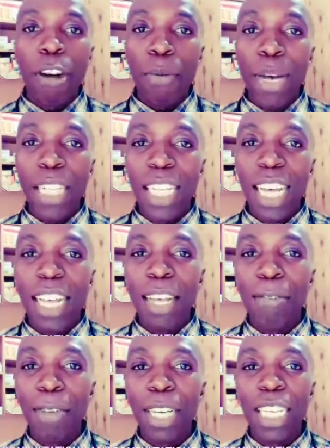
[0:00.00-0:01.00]
Gerald Massa,
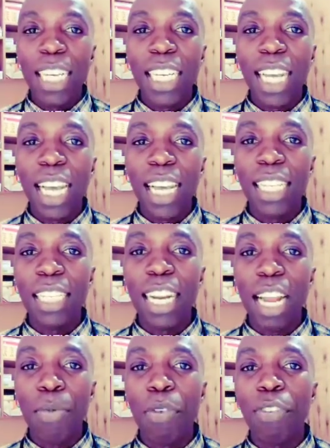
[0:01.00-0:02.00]
the health educator, is
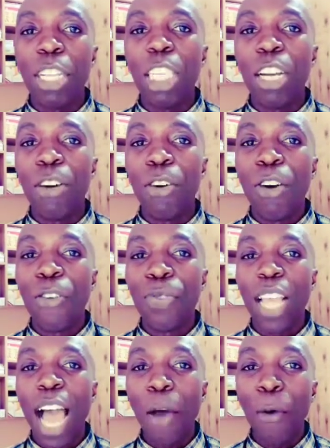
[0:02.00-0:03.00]
the name of the channel.
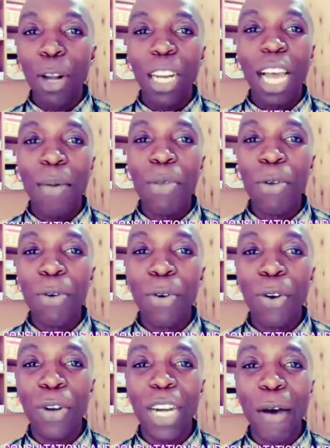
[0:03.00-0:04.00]
I welcome
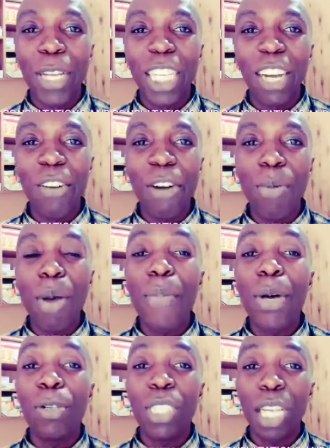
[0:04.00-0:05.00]
you on our channel.
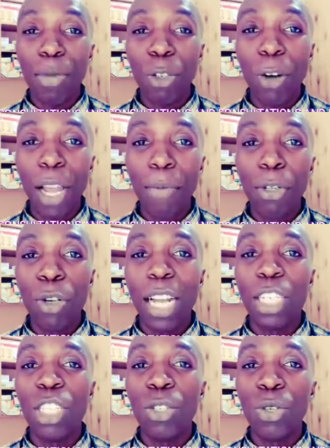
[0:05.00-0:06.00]
Remember to subscribe so
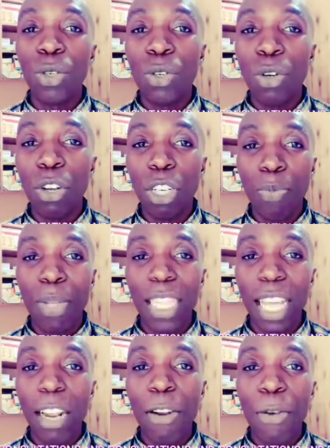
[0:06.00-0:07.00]
that you do not
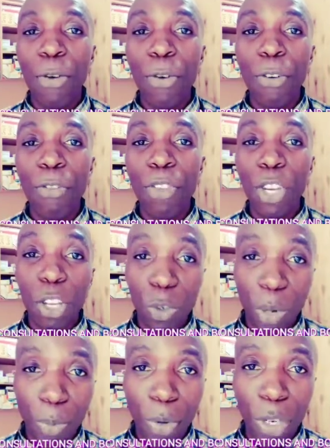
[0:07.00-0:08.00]
miss any new
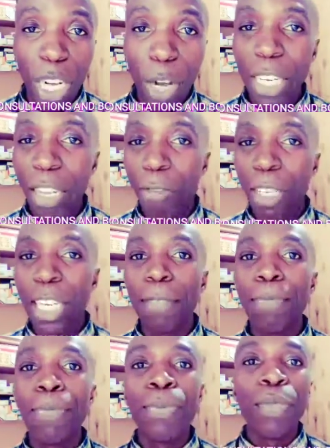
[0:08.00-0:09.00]
videos we put out every
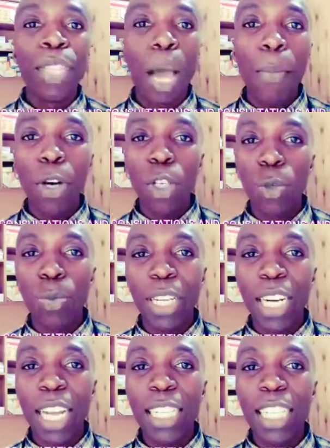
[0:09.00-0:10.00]
day about
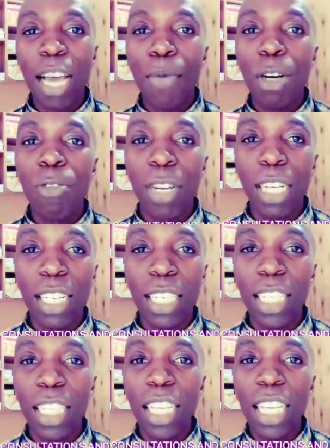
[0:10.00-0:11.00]
pregnancy, about
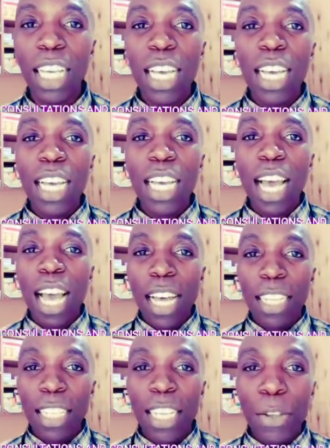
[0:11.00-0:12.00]
fertility.
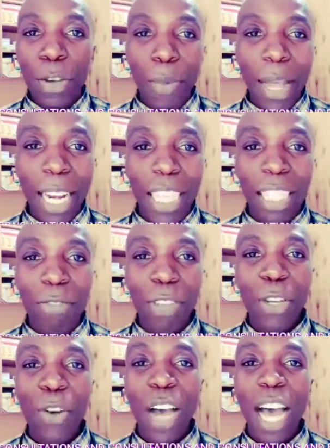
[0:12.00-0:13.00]
See you in my next
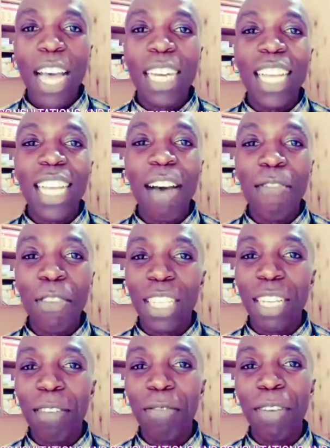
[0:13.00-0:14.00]
video and have
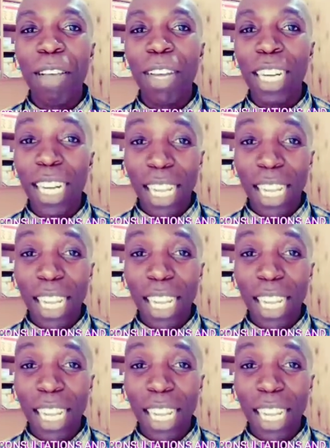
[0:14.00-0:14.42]
yourself a